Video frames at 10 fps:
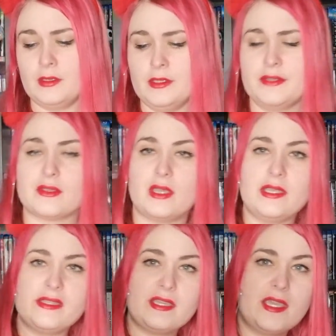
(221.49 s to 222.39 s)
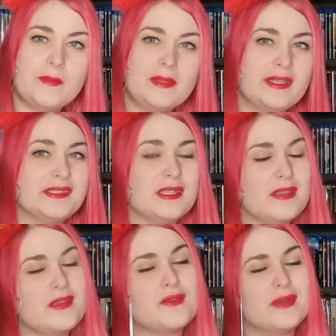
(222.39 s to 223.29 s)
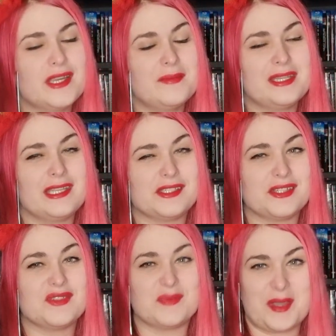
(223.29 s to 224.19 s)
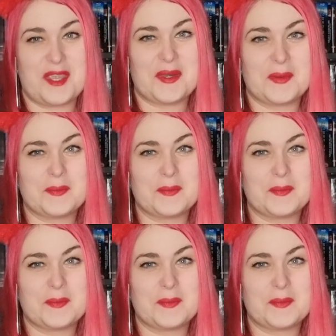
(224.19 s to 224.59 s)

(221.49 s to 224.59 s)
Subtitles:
So ATM is another recommendation of mine.